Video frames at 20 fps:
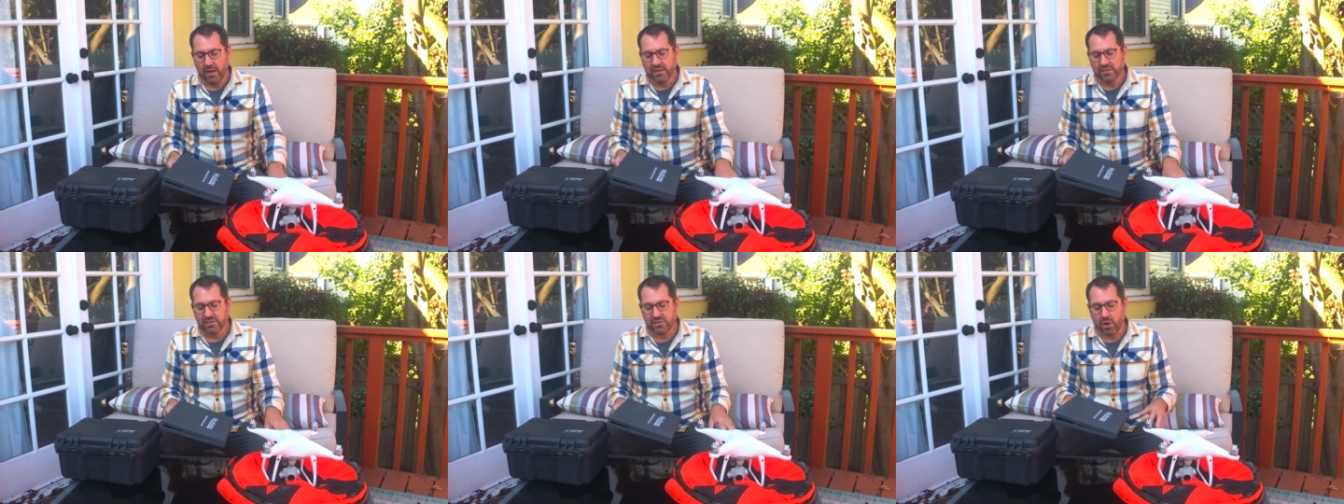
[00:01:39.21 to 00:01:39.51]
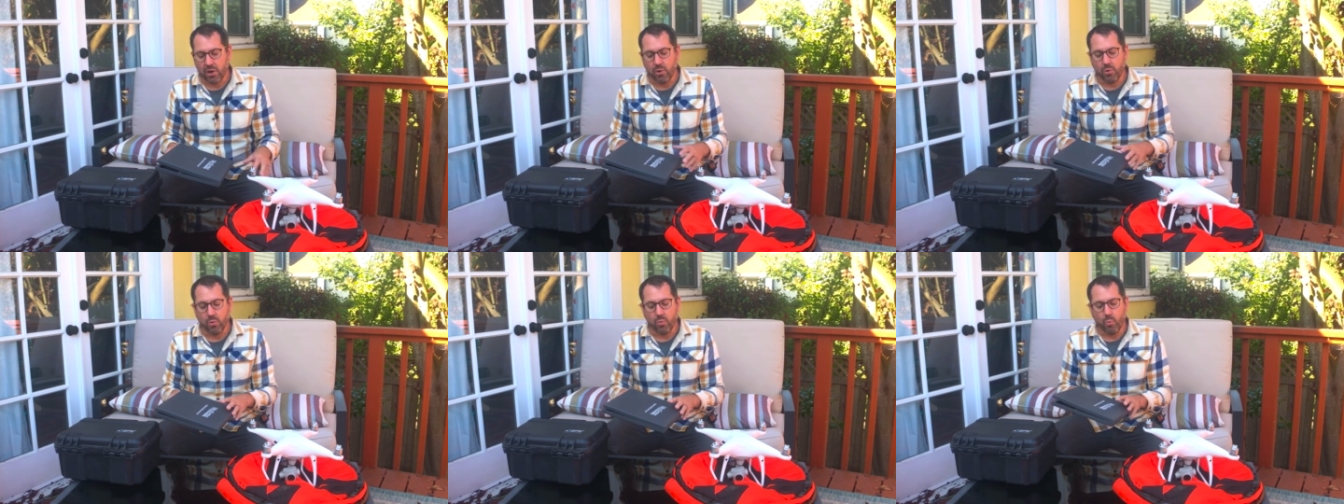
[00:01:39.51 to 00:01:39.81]

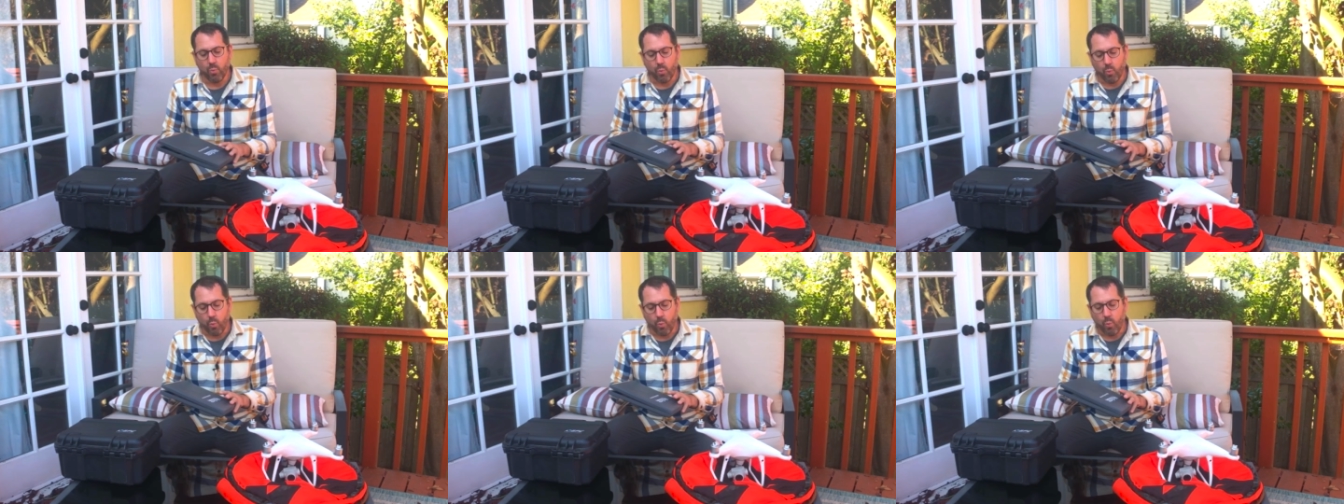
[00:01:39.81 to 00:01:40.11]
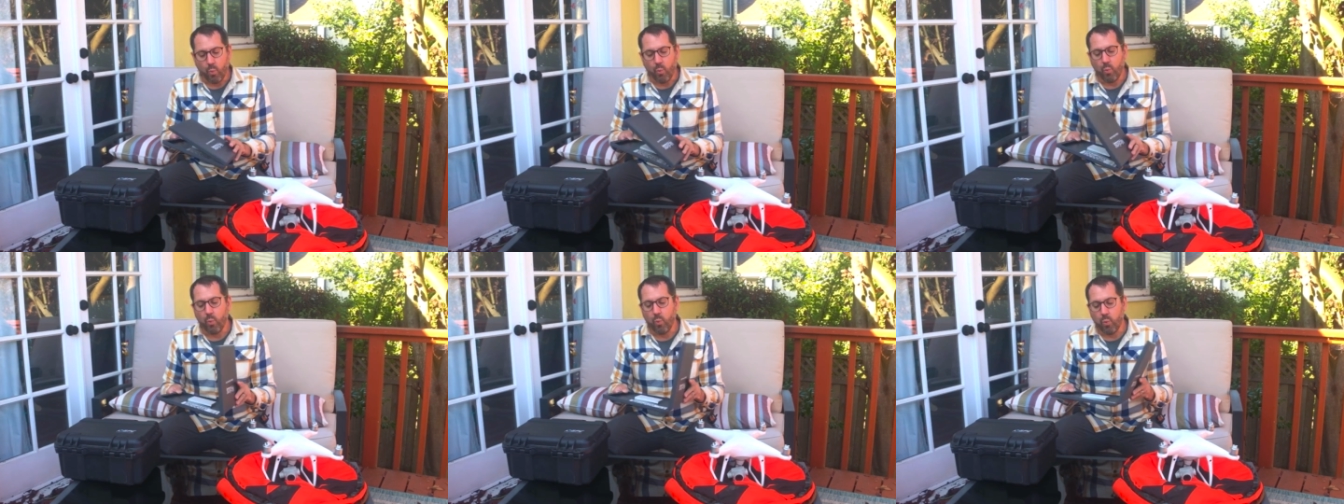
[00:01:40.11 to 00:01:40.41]
So
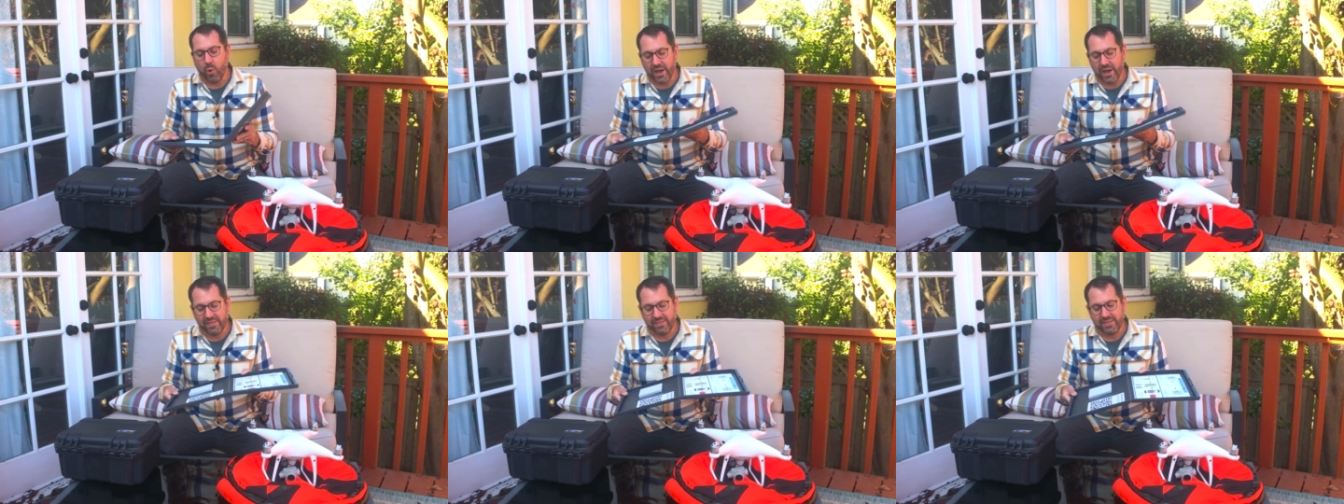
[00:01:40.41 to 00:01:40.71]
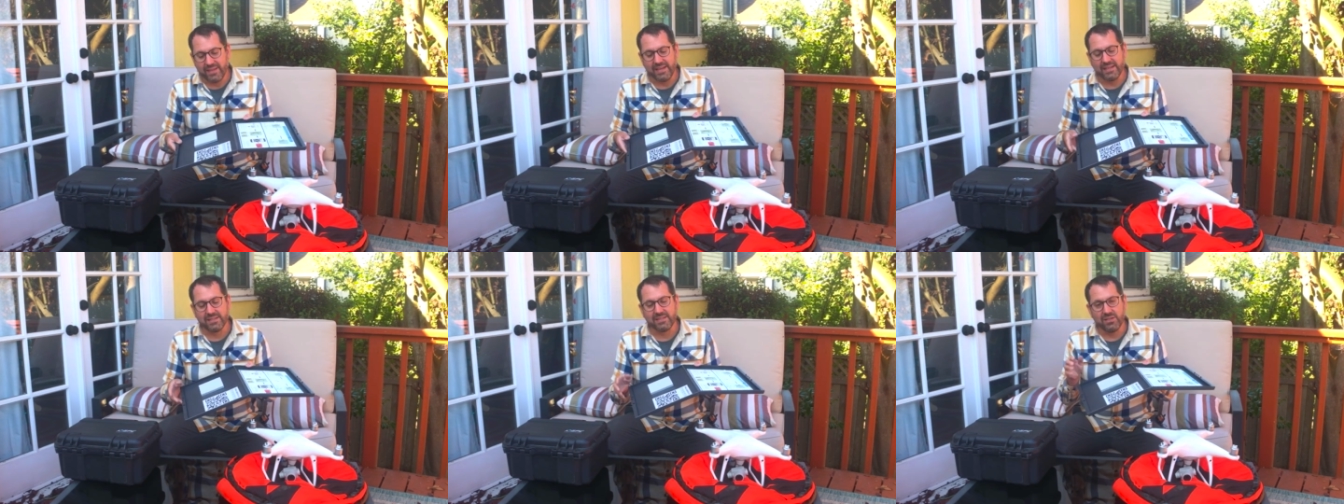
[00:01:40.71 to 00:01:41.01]
with
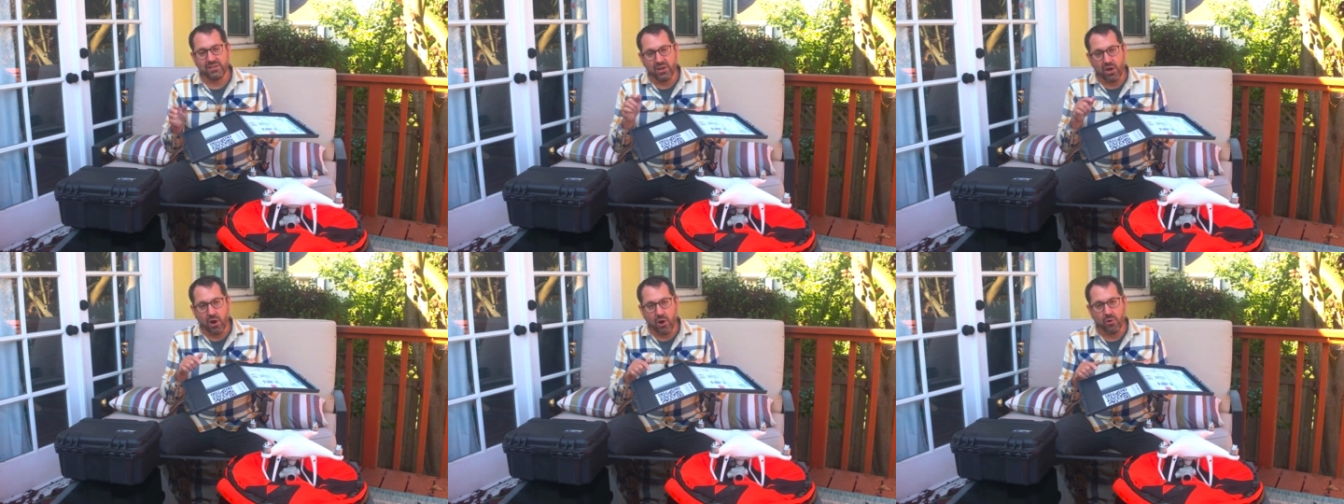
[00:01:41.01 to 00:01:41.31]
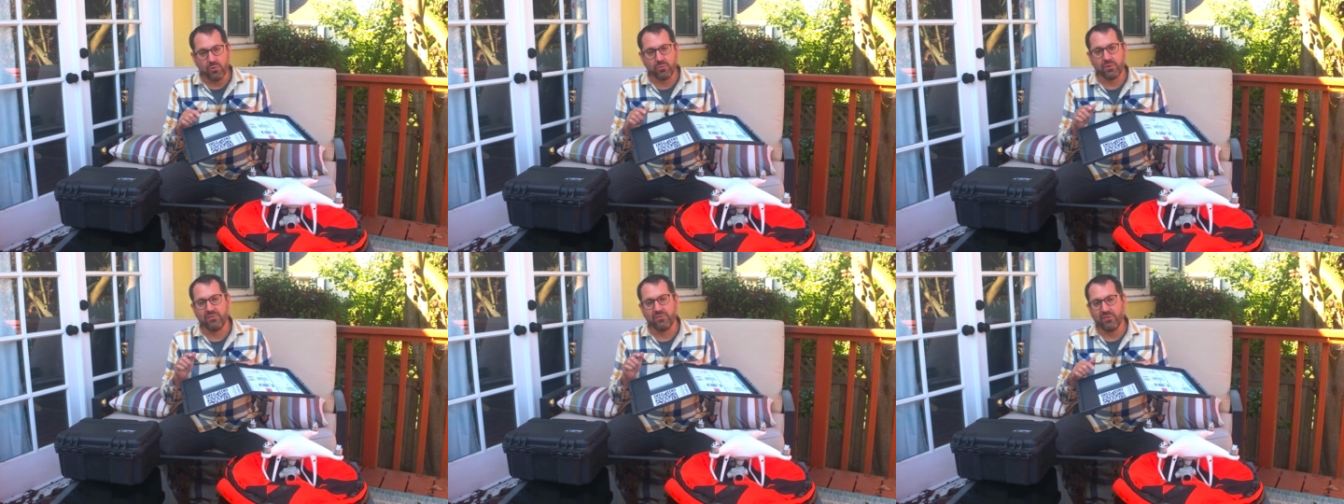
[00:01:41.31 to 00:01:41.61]
these
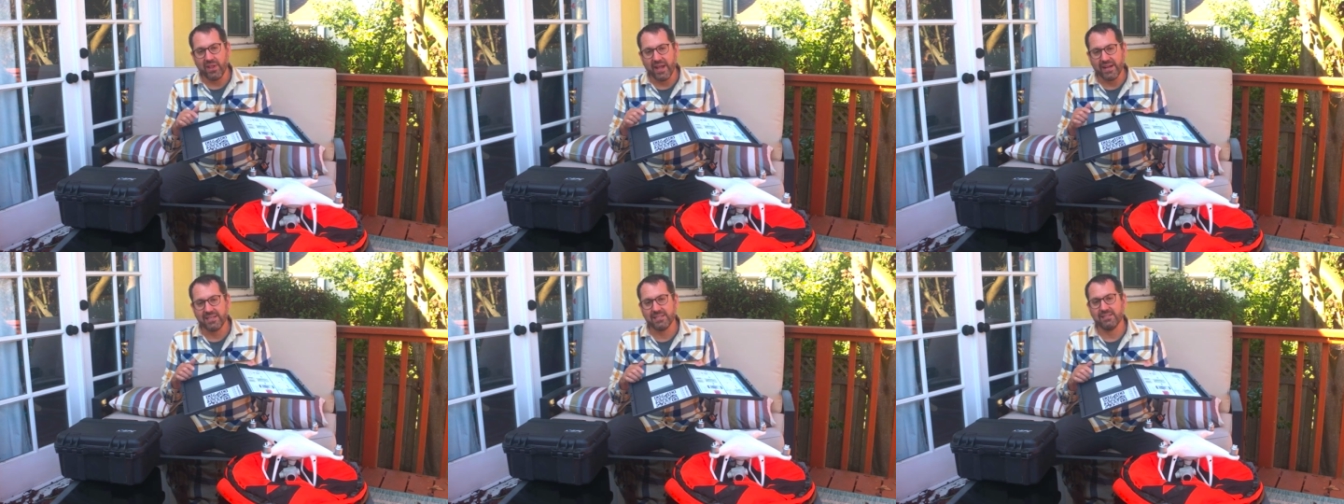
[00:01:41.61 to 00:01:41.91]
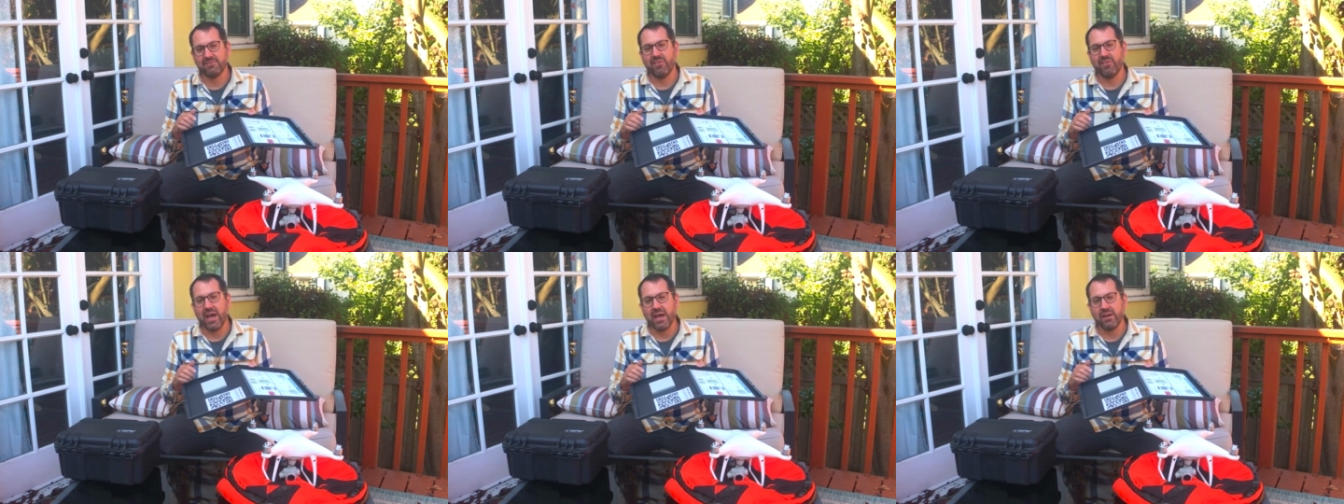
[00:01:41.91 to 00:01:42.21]
known
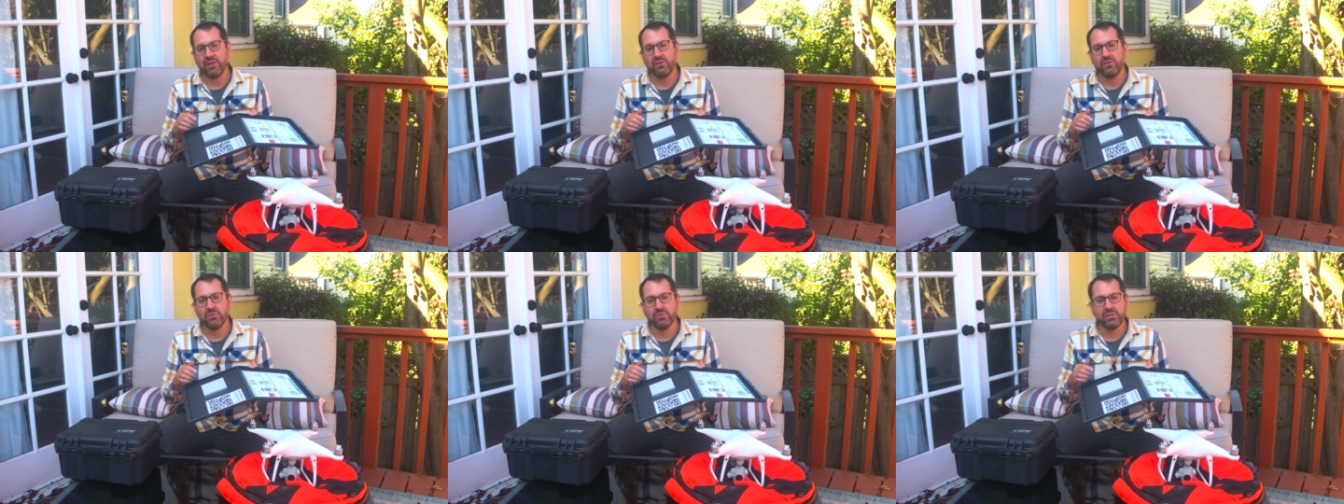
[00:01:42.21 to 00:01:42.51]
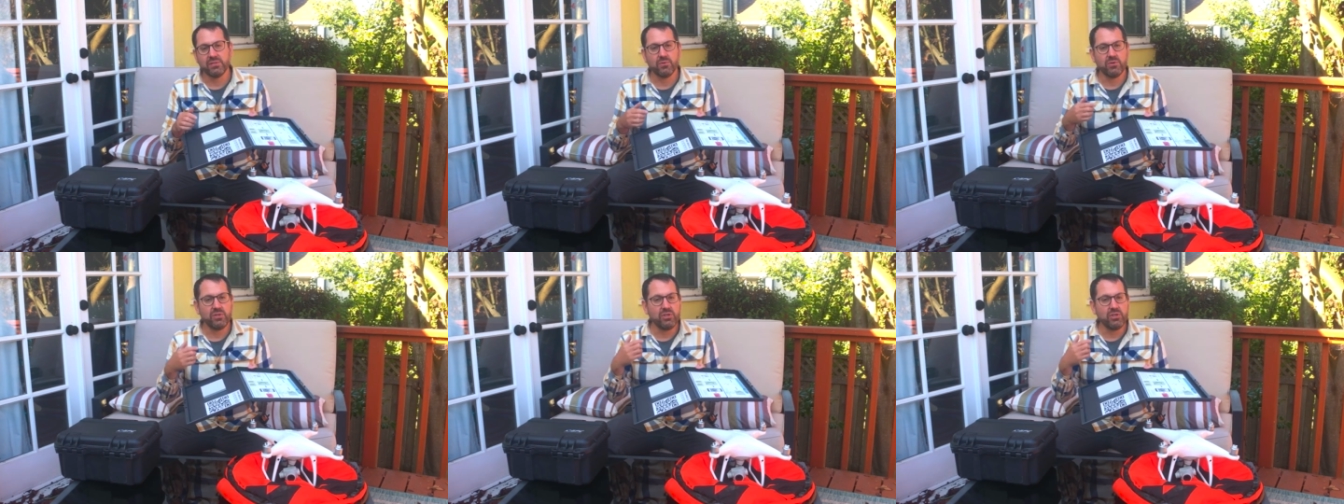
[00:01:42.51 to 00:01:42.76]
reflectance values,